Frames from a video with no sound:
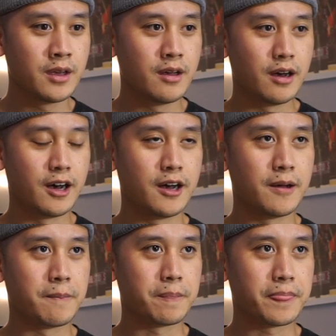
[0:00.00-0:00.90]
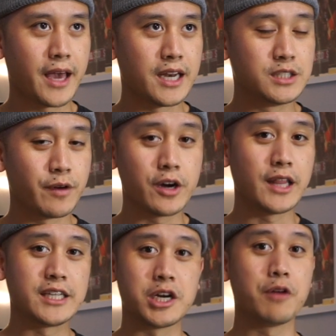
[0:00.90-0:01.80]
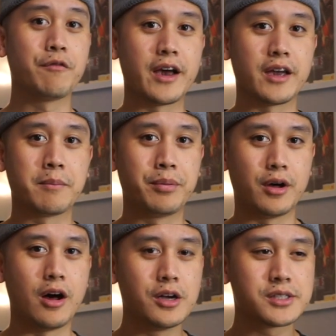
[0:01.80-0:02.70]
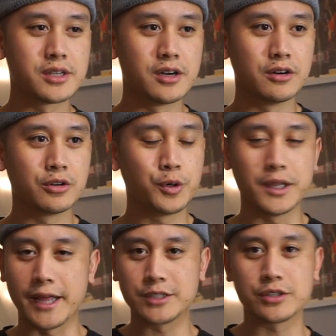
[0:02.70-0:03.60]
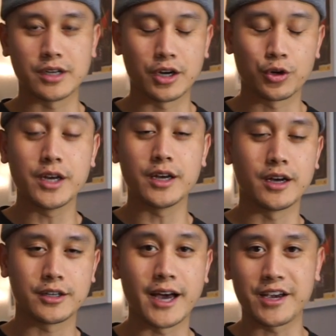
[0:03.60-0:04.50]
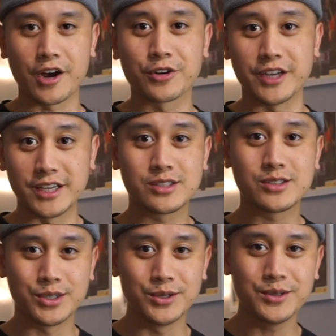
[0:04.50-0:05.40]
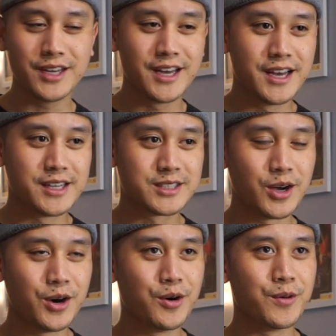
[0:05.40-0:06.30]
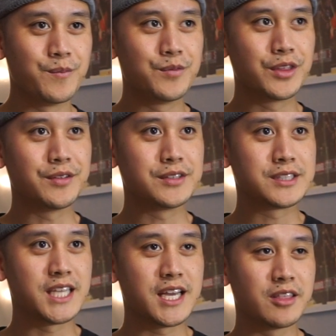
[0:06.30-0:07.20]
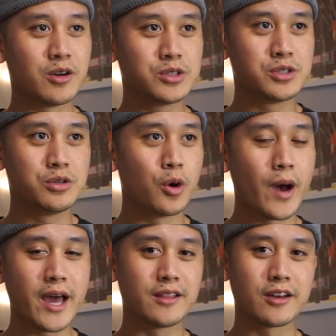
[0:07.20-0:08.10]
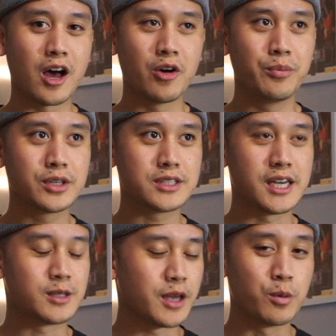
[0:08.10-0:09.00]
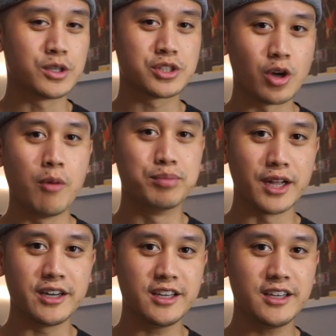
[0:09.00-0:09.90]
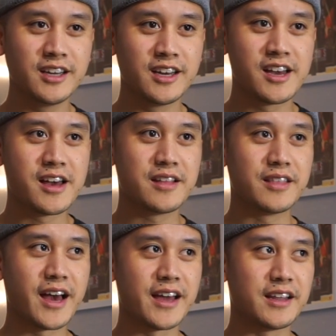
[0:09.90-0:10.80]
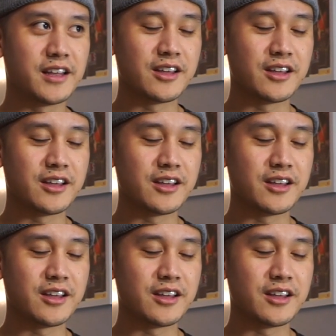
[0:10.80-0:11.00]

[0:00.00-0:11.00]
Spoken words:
and he's very like terrifying. But also Guy Gardner is too. So seeing those two go at it in the comic books, it was so bloody that